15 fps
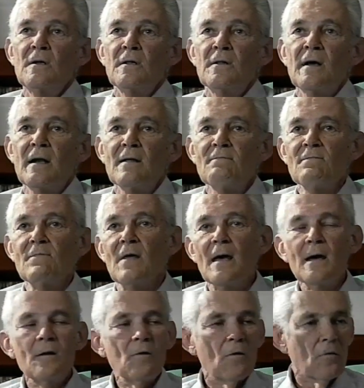that if they
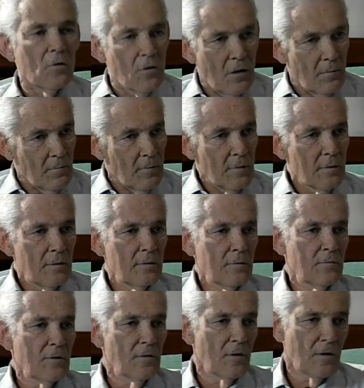don't come
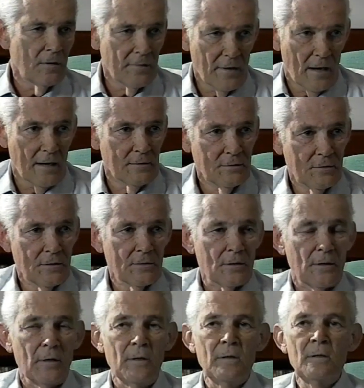with all the answers,
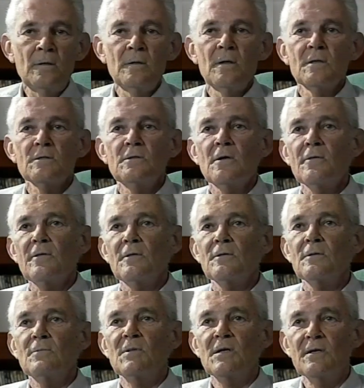there's nothing
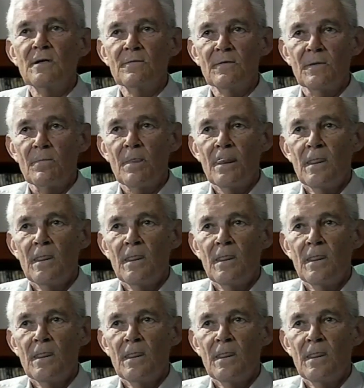to believe in.